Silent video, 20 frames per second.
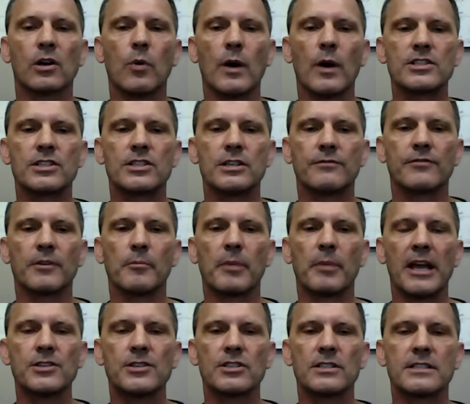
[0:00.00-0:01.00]
question from
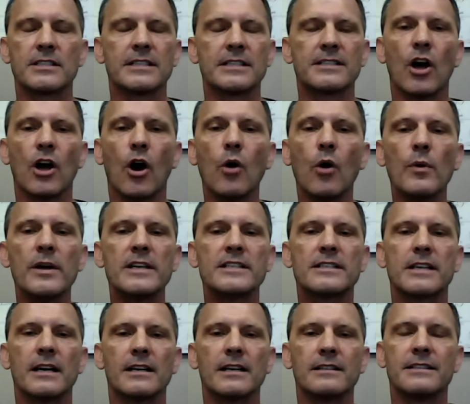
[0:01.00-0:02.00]
patients, it's always
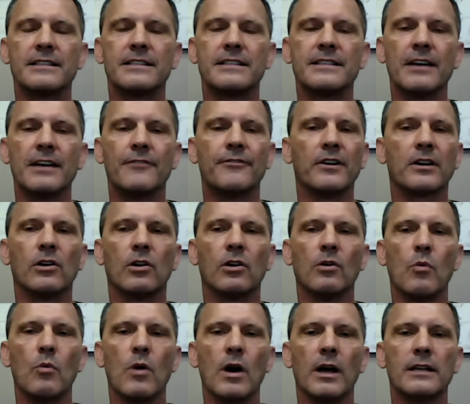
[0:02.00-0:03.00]
a
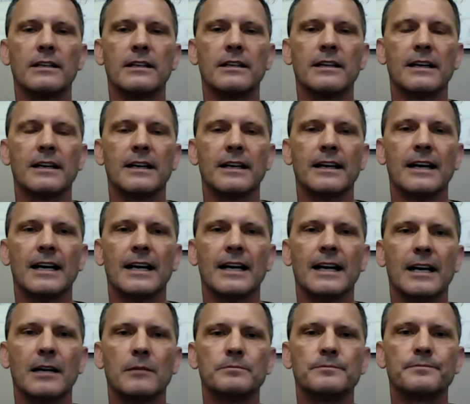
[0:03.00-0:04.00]
difficult one,
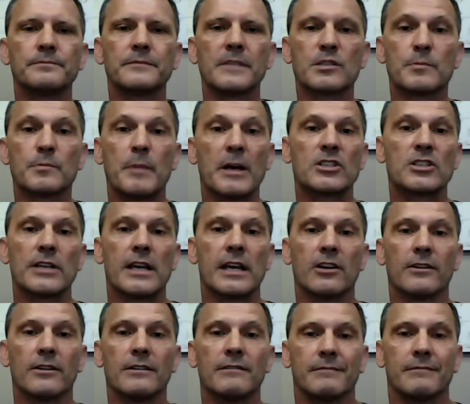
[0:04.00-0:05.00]
especially
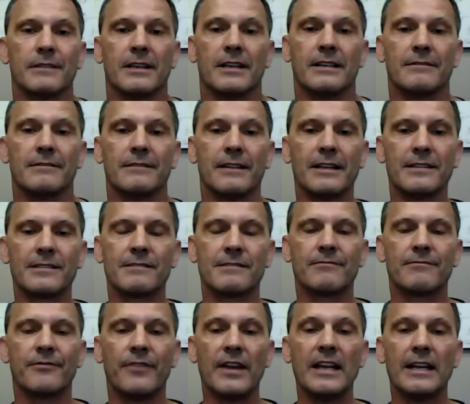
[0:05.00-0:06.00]
here in
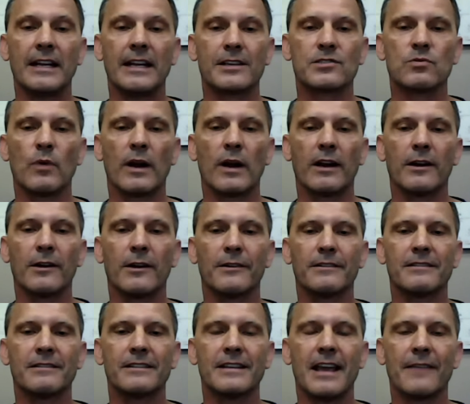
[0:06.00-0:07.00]
Phoenix,
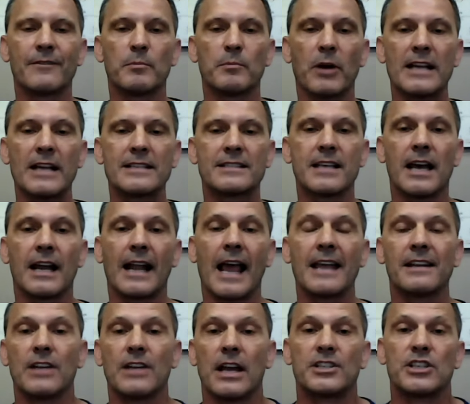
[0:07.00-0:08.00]
where you have the bright sun.
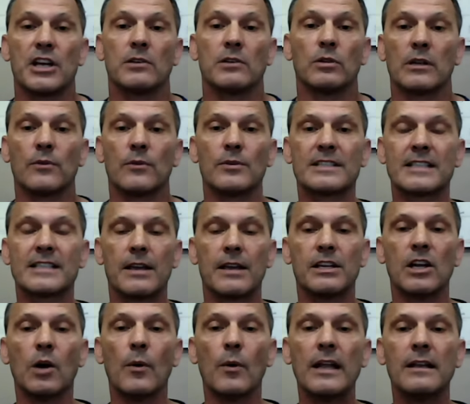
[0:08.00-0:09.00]
I generally will say, you
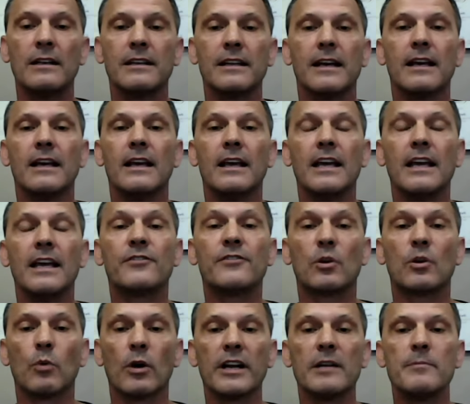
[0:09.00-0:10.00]
know what, if you're
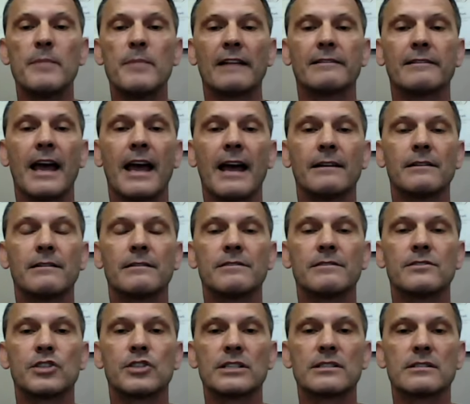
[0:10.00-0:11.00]
worried about
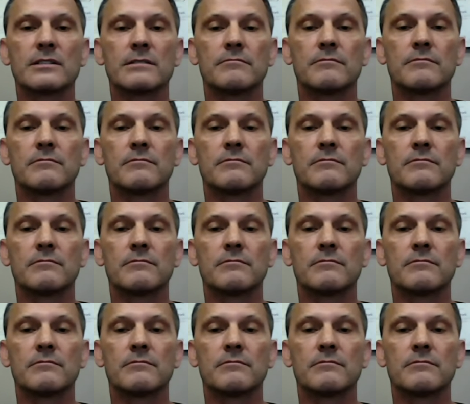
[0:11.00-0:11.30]
that, just